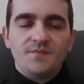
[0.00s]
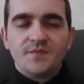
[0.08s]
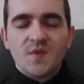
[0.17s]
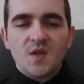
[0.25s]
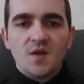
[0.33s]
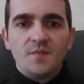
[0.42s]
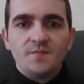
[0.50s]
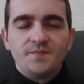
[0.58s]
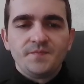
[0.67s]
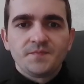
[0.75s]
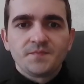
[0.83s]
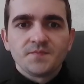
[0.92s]
Yeah.
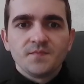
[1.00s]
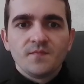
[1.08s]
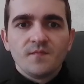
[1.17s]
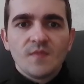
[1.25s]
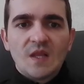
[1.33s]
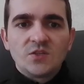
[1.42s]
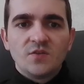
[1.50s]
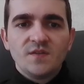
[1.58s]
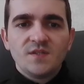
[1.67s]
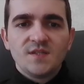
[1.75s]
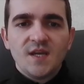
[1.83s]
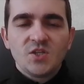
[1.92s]
So
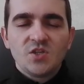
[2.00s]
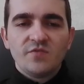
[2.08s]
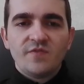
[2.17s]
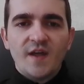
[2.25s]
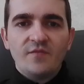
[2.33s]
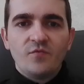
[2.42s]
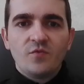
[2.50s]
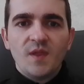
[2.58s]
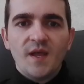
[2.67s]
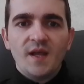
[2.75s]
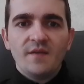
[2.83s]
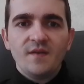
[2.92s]
this is actually fine for
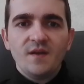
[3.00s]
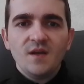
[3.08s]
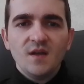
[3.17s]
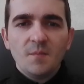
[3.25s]
black, I think.